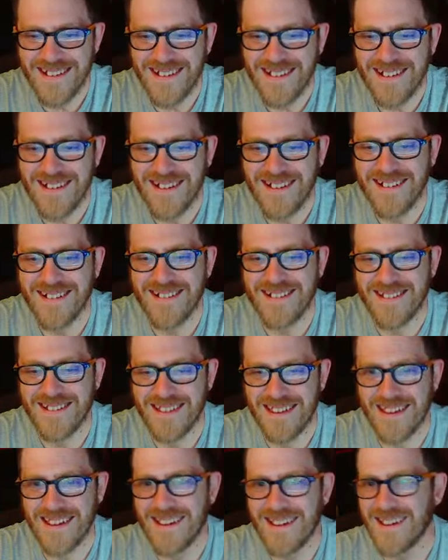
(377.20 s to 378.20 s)
Oh,
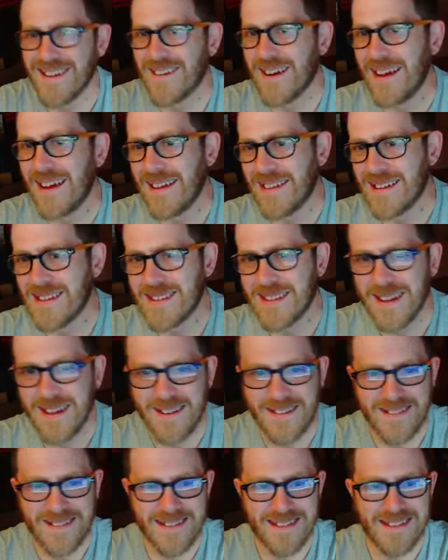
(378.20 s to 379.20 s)
dear. All right, let's
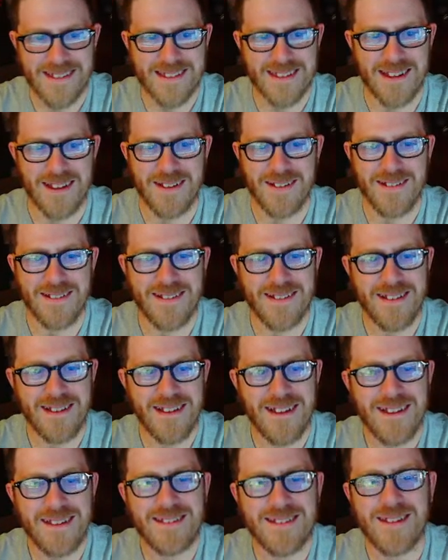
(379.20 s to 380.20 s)
go. Let's go.
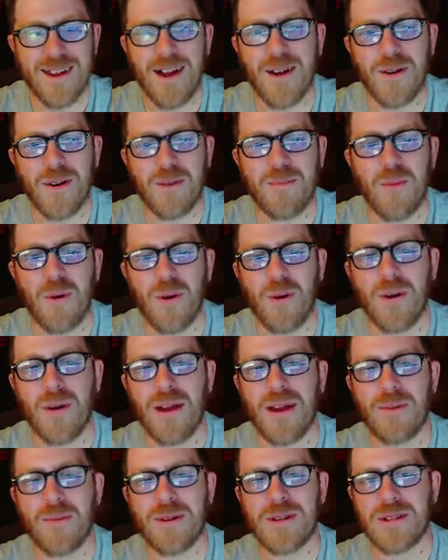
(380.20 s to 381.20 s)
Tara Moore
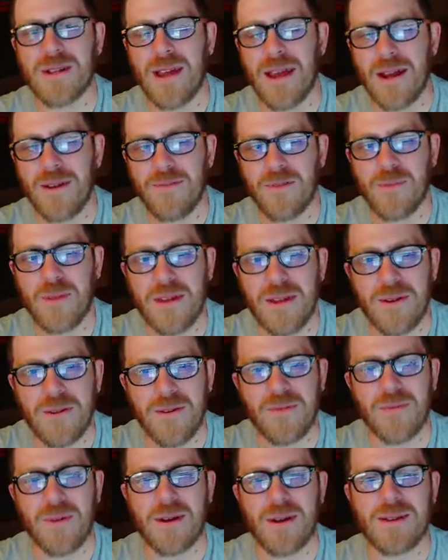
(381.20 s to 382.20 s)
originated from a
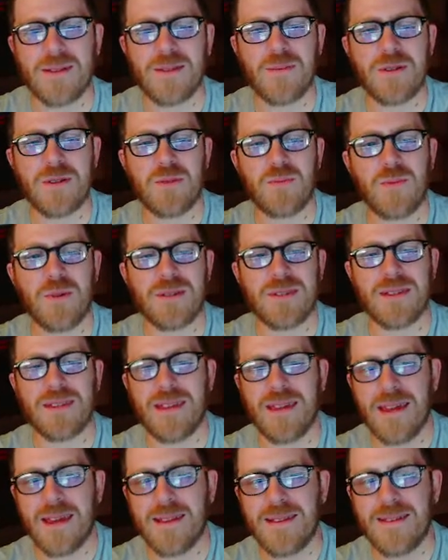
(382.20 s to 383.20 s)
universe which wasn't
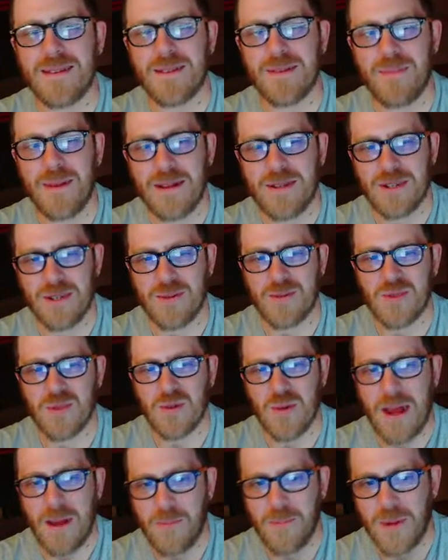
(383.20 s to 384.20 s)
the interdimensional
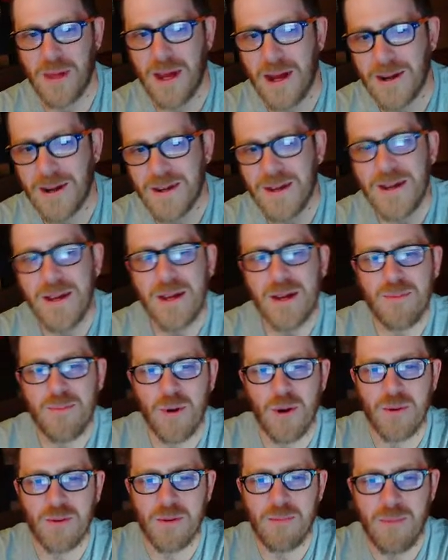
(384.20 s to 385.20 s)
scrapyard.
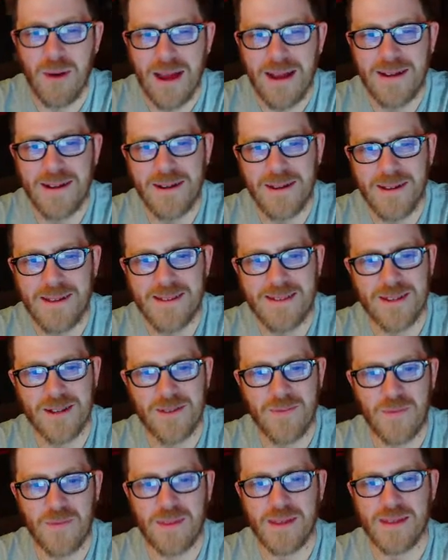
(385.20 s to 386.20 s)
Moore reminded
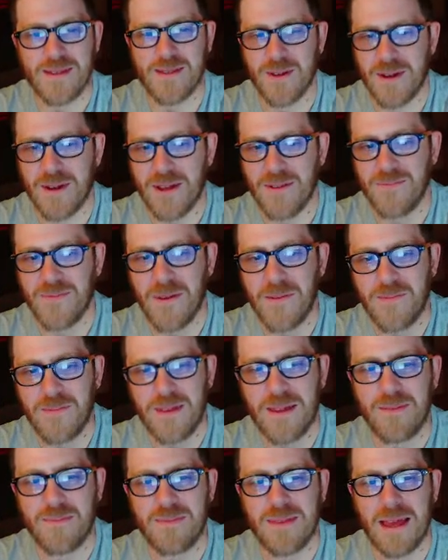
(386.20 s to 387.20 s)
herself of this on her
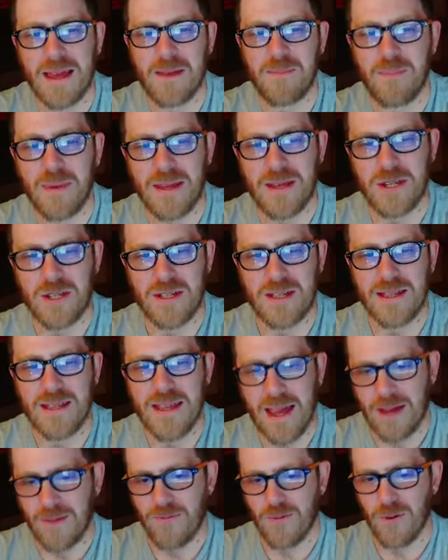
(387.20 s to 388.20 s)
15th day beach to
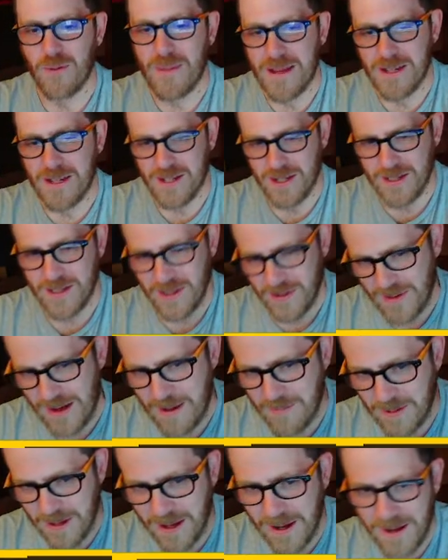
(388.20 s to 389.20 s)
the aforementioned
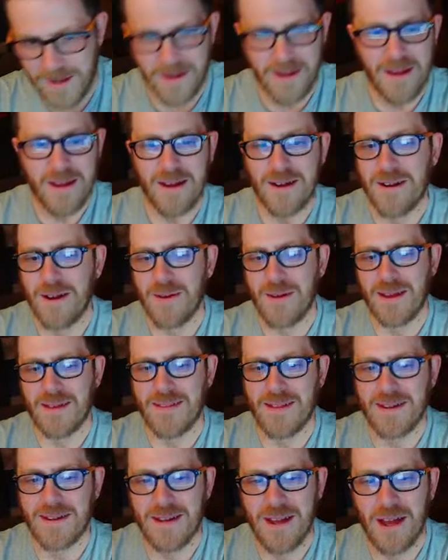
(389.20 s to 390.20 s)
scrapyard, noting
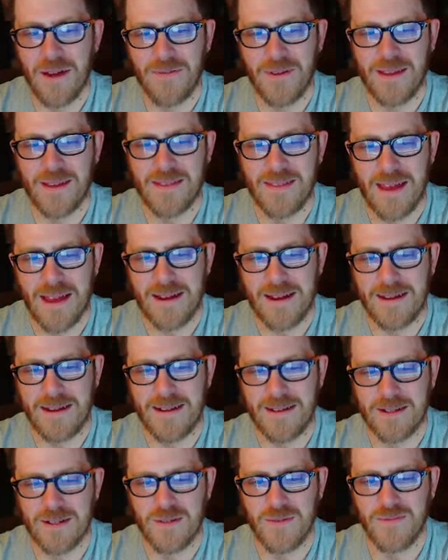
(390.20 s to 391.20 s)
that nothing there
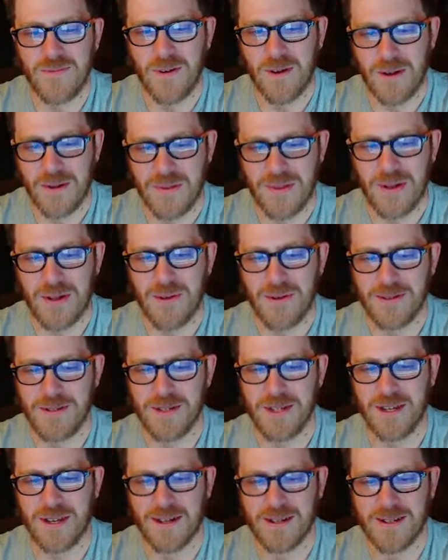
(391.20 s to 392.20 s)
needed to follow the laws
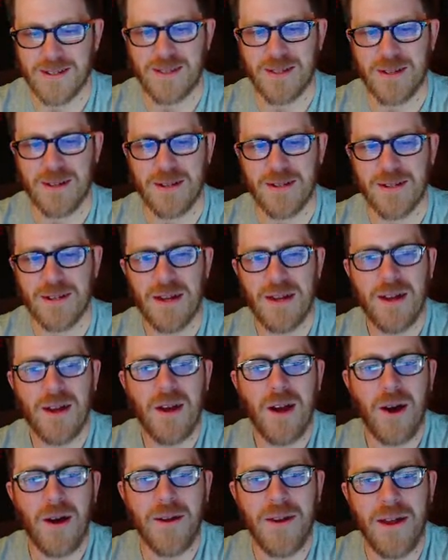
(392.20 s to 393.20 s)
she understood.
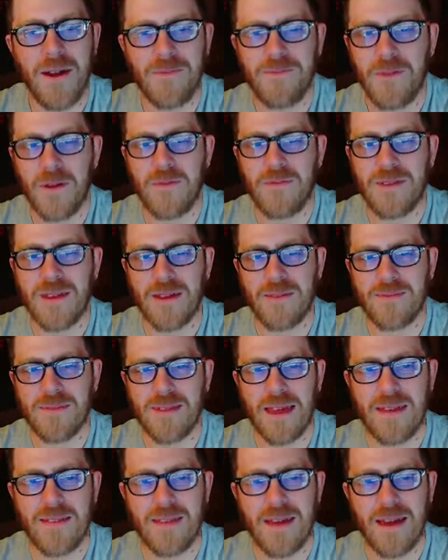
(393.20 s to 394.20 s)
On her 50th
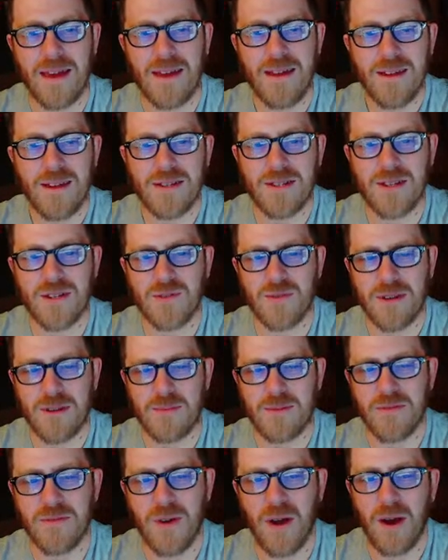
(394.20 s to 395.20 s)
day there, she
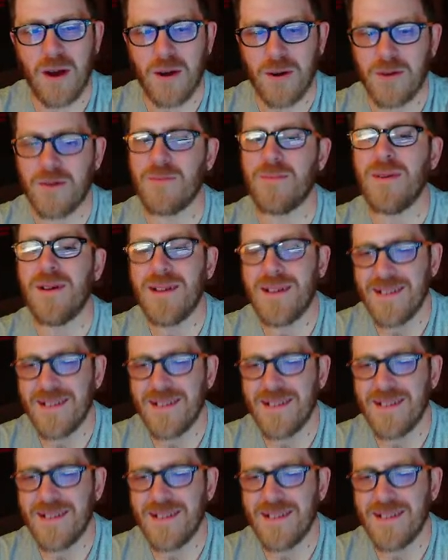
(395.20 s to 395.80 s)
dreamed of home.